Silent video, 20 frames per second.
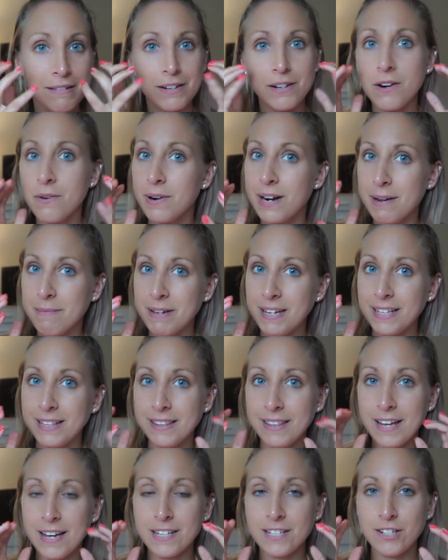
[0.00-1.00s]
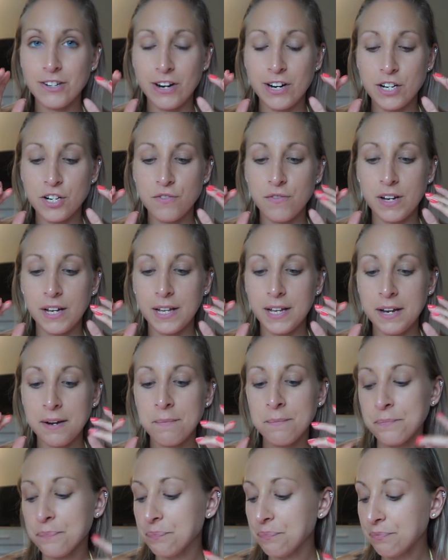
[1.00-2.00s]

You know what I mean? That strange feeling.